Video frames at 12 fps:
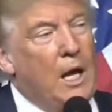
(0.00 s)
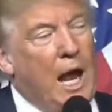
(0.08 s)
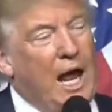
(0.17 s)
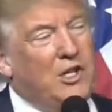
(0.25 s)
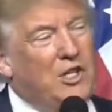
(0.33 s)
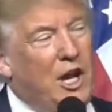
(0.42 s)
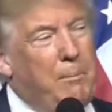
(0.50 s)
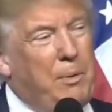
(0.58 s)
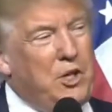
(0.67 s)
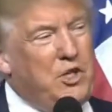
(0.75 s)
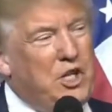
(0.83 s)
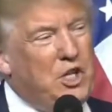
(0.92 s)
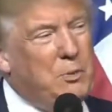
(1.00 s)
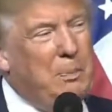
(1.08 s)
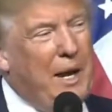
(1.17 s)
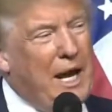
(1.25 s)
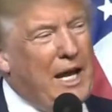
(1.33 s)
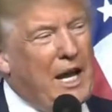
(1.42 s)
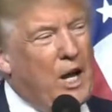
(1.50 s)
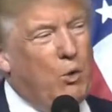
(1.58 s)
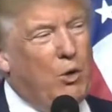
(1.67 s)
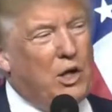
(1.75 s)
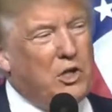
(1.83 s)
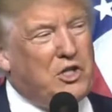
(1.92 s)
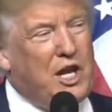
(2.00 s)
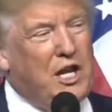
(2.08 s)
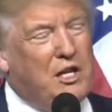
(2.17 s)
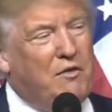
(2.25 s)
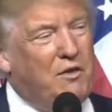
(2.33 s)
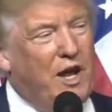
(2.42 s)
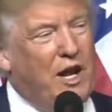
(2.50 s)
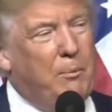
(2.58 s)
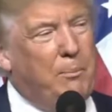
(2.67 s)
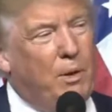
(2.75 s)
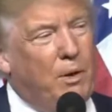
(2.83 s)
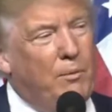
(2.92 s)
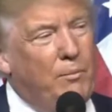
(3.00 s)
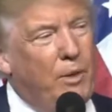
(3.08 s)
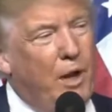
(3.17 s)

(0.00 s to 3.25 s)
As a businessman and real estate developer,